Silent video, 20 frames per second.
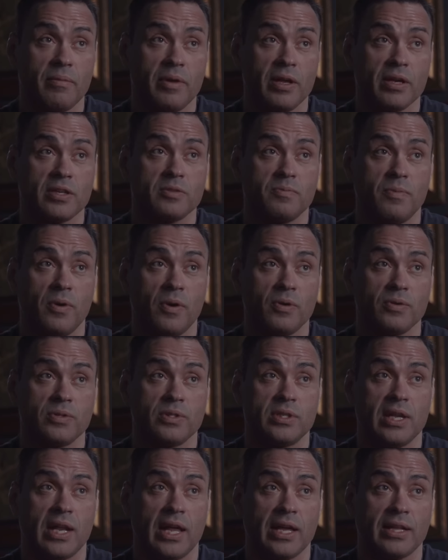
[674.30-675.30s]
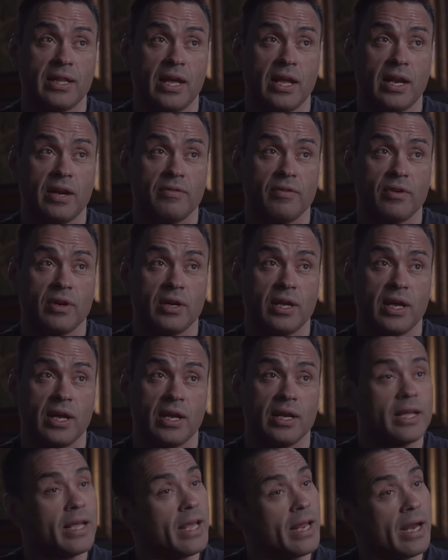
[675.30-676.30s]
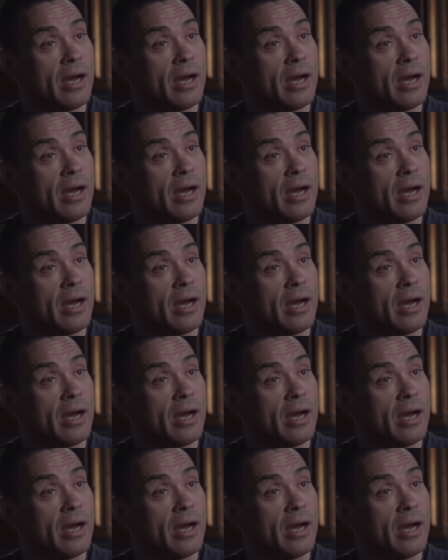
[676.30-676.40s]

be exposed like that ever again. Get